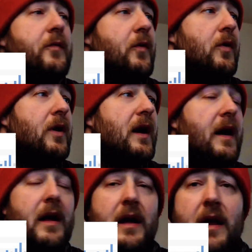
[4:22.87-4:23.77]
For
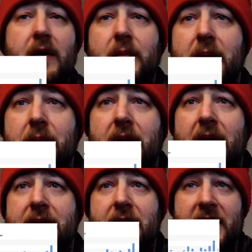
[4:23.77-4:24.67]
other people
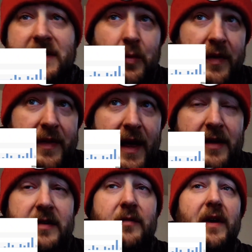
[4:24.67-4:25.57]
out there, it's
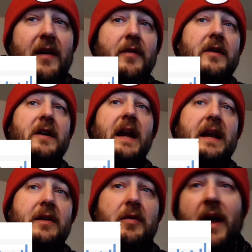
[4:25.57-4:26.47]

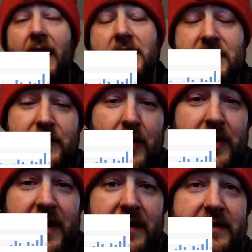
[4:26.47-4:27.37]

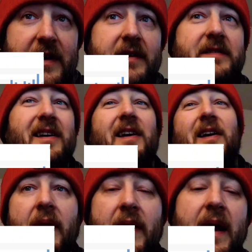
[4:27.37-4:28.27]
$1,582.14.
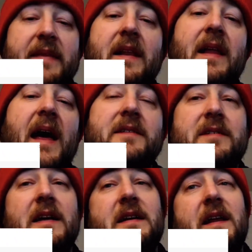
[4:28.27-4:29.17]
And then at the last
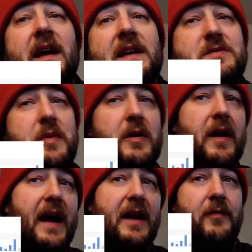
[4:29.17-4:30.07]
90 days, we
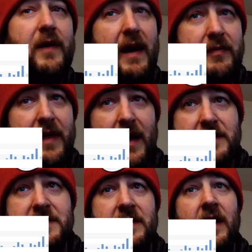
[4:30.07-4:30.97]
are at
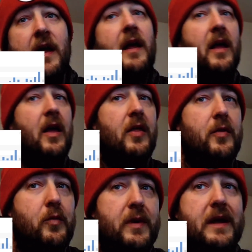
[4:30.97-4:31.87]

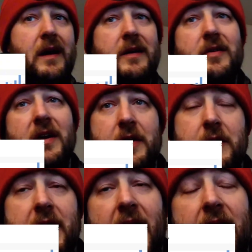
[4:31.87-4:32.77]

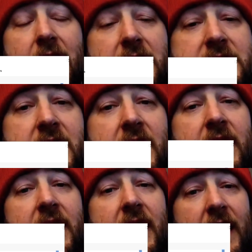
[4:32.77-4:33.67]

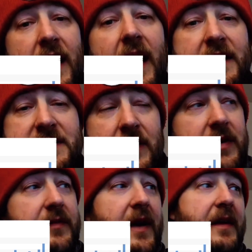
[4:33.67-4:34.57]

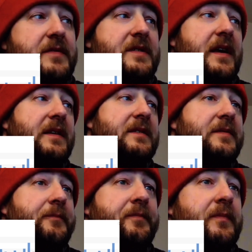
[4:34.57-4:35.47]

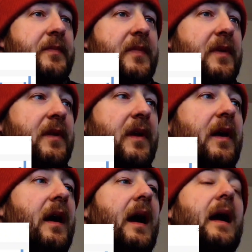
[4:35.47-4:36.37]
$5,302.75.
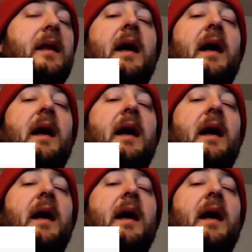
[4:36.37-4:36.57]
And